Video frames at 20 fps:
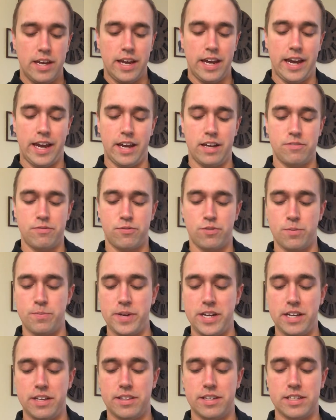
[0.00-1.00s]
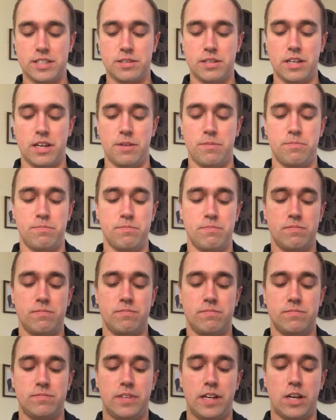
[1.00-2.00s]
And for me, this
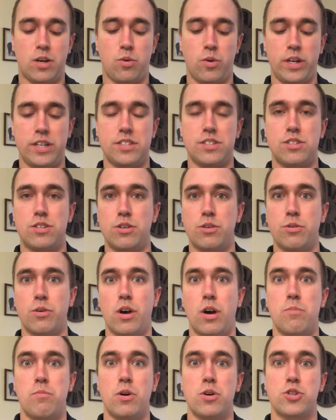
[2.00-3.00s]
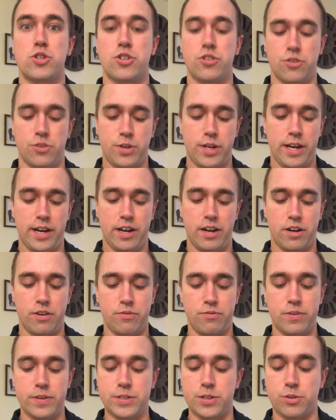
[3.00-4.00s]
equates to emotional care,
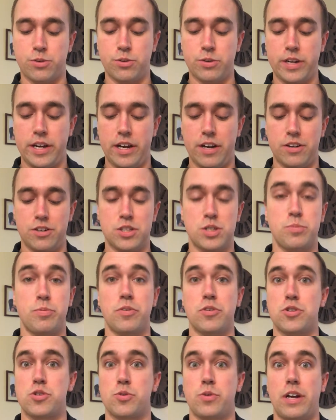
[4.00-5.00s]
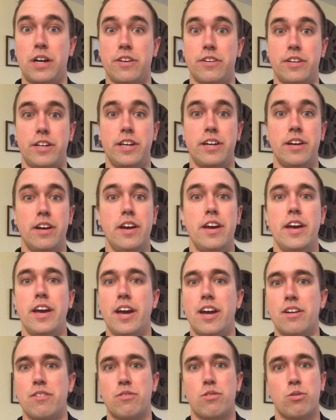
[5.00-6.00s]
physical care, spirituality,
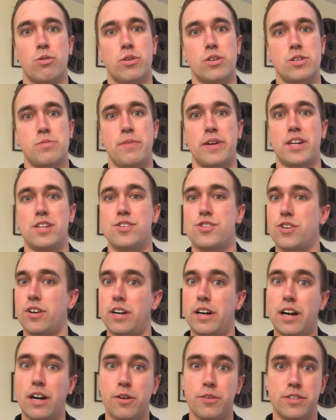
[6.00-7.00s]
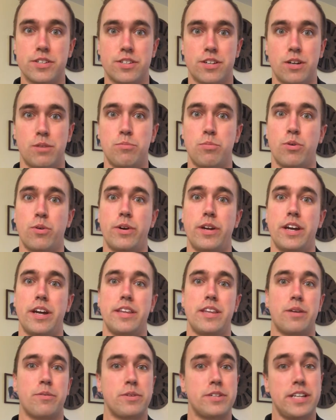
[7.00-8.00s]
and of course making sure our health is on point
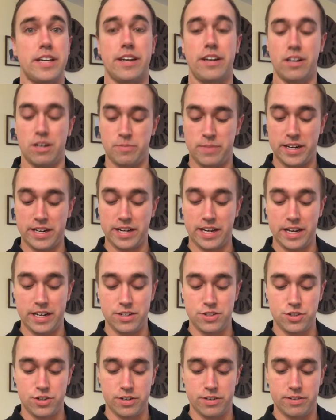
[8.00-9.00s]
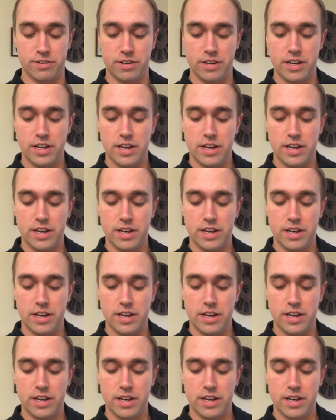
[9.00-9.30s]
and that we're taking our medication.